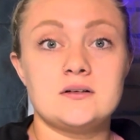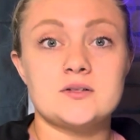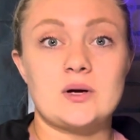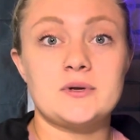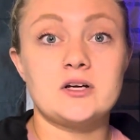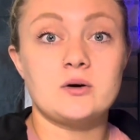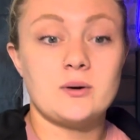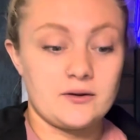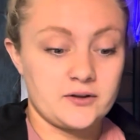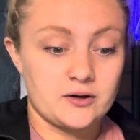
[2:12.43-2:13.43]
So I'm going to go
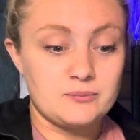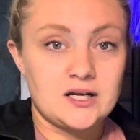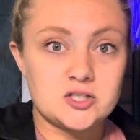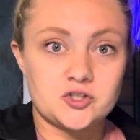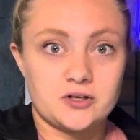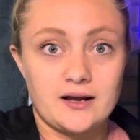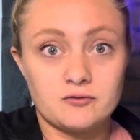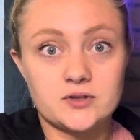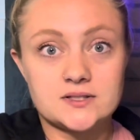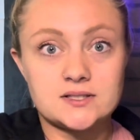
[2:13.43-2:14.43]
out there and measure
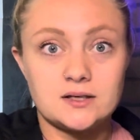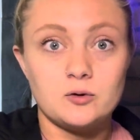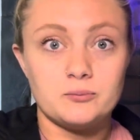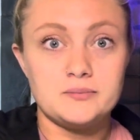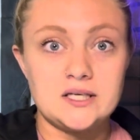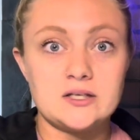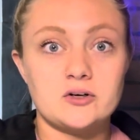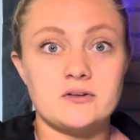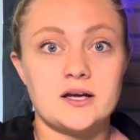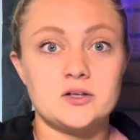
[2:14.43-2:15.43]
every single
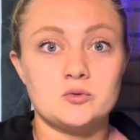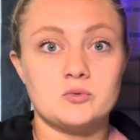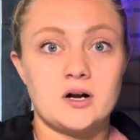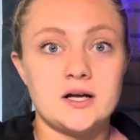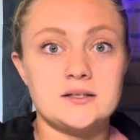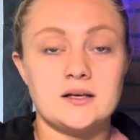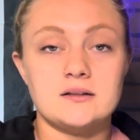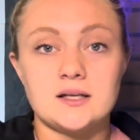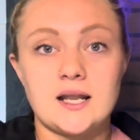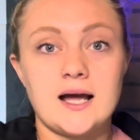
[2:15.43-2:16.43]
meter that you run and
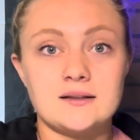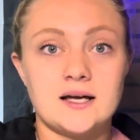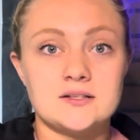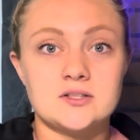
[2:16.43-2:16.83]
then add that